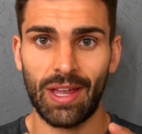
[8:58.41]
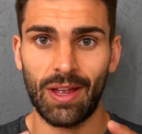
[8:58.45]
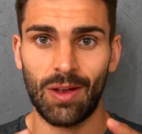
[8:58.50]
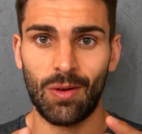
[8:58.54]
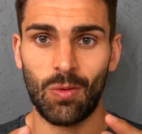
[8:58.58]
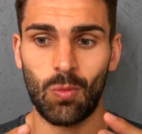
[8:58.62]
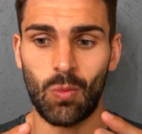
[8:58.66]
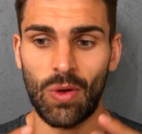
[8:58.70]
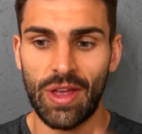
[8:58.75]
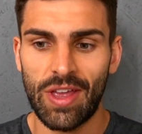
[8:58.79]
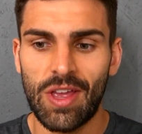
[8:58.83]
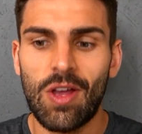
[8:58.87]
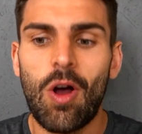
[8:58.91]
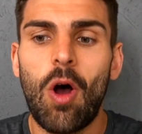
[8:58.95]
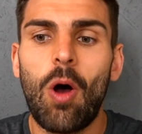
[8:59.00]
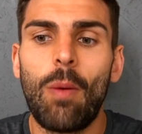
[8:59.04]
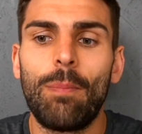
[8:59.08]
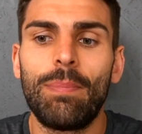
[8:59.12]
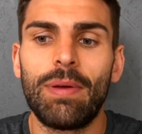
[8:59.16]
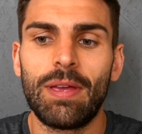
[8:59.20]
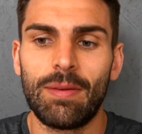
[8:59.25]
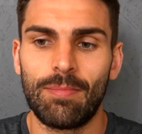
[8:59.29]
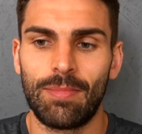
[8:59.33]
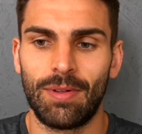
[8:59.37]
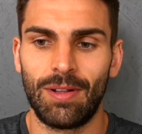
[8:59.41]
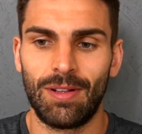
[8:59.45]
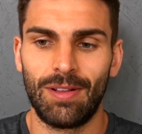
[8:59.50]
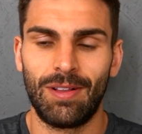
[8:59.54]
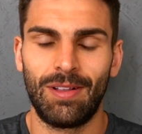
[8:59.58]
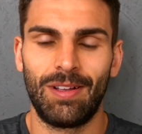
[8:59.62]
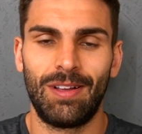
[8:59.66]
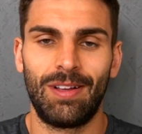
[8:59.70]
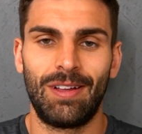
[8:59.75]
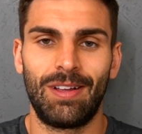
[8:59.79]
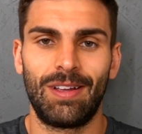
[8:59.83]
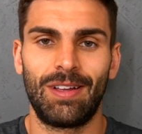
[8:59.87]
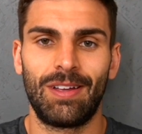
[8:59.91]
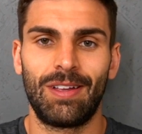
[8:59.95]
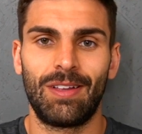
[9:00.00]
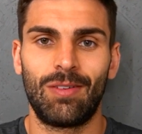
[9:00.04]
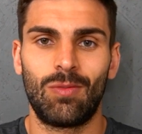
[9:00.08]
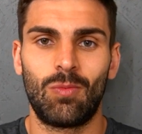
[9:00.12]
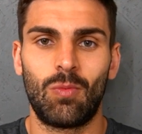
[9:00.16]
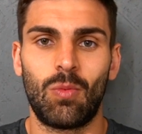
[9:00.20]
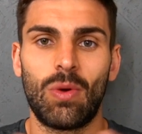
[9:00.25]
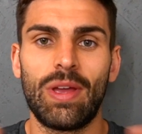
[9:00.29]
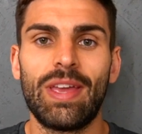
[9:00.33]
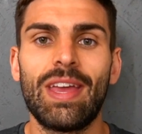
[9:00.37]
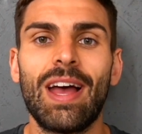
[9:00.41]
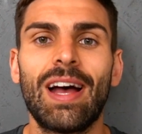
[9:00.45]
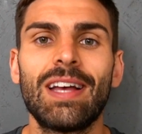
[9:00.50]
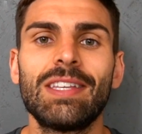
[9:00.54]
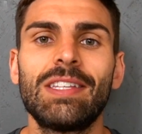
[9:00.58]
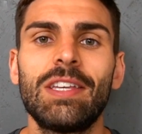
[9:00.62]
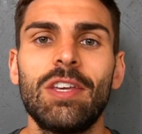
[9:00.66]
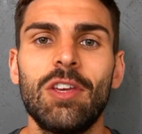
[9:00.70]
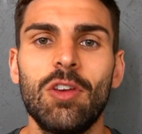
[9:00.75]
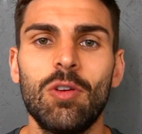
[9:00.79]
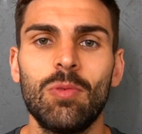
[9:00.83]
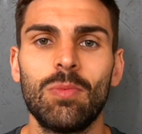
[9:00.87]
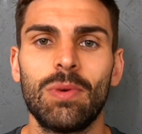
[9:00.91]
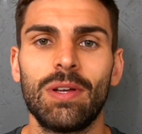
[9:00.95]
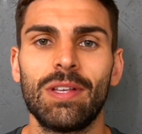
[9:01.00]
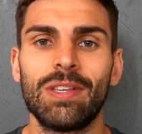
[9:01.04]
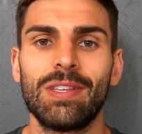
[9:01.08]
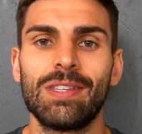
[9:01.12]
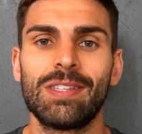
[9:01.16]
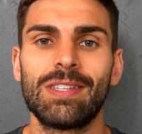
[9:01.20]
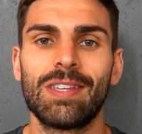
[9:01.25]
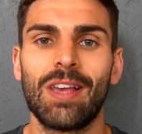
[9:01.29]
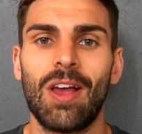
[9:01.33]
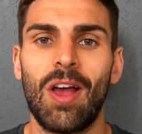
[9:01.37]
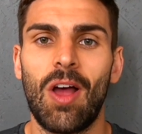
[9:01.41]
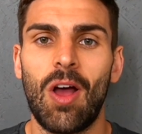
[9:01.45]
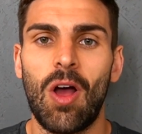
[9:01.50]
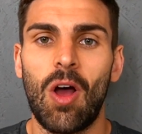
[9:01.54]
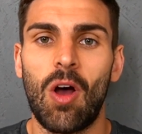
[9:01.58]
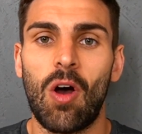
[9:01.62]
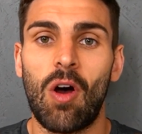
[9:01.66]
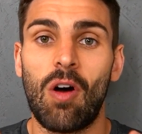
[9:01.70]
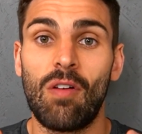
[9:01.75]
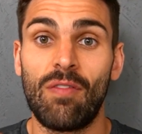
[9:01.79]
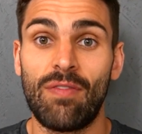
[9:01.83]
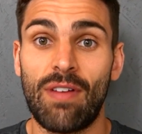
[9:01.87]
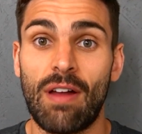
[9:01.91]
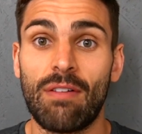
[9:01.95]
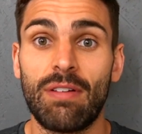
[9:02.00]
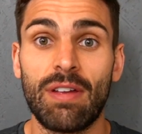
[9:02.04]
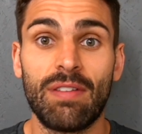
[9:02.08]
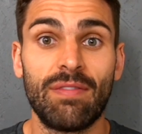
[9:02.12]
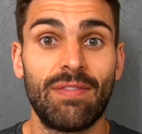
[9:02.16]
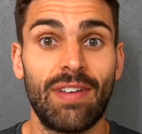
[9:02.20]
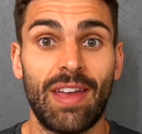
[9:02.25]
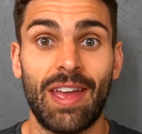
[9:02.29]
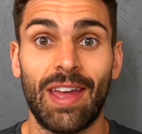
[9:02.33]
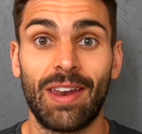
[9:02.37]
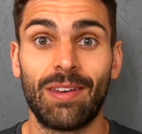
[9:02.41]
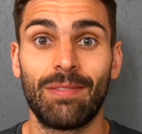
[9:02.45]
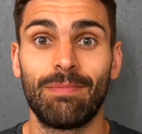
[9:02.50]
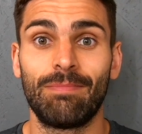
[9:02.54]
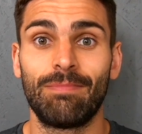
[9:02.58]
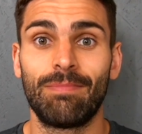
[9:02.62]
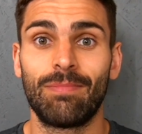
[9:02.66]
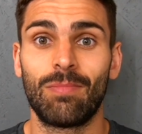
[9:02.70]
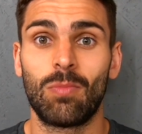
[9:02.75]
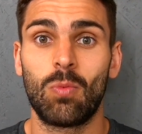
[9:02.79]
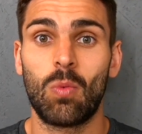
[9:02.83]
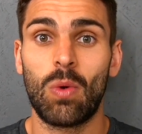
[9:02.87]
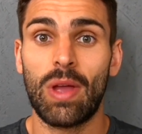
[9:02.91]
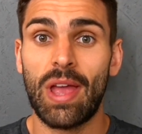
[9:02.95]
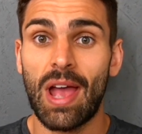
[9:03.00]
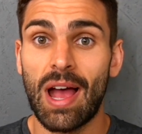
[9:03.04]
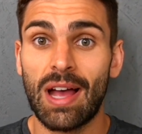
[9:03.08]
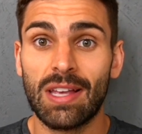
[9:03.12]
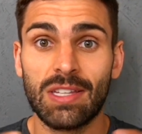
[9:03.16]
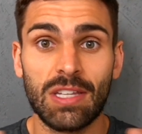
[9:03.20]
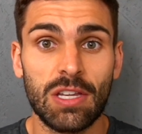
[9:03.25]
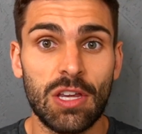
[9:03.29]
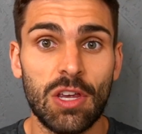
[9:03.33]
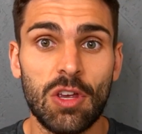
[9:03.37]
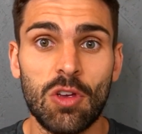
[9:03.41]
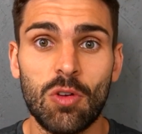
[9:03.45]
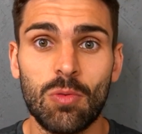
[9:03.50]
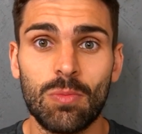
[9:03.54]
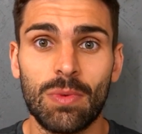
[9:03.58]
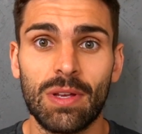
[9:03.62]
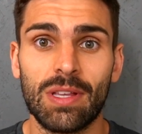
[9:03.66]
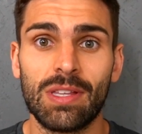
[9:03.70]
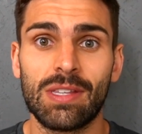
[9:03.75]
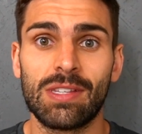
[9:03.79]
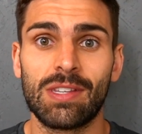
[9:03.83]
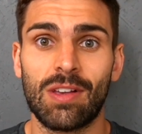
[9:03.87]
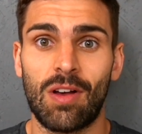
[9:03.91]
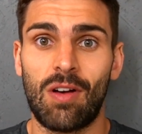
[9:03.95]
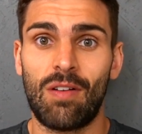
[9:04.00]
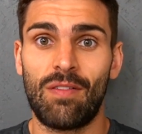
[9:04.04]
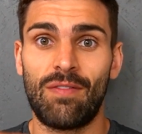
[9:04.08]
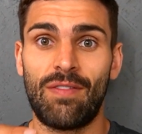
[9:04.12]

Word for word: We are people, we as humans are very vain. We as humans are